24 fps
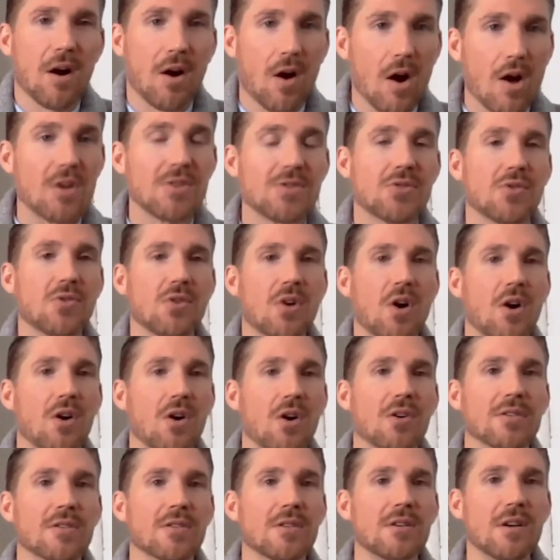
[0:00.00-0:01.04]
are also
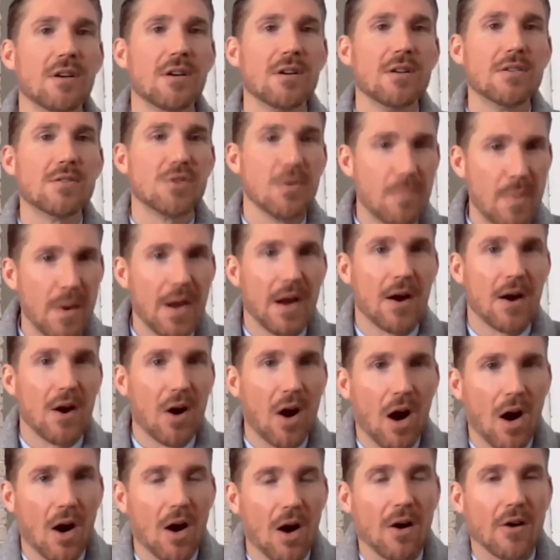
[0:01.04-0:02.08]
called to bear
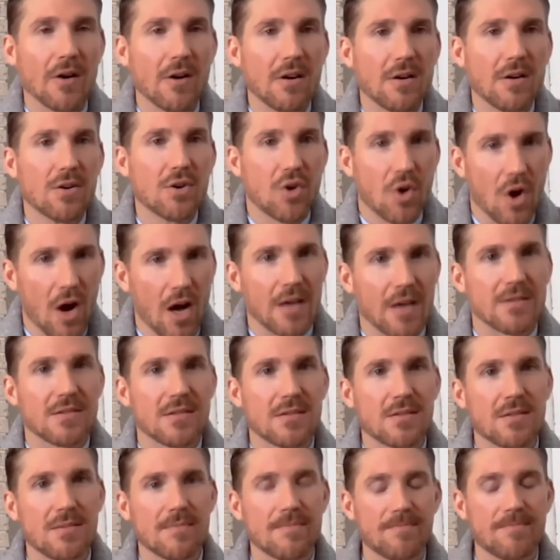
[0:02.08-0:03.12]
our
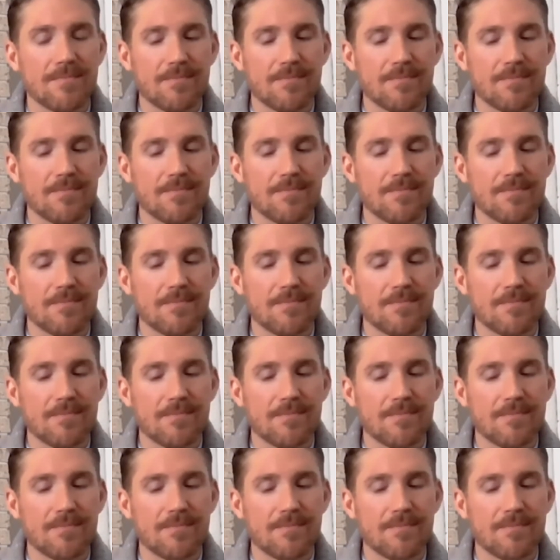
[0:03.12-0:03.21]
cross.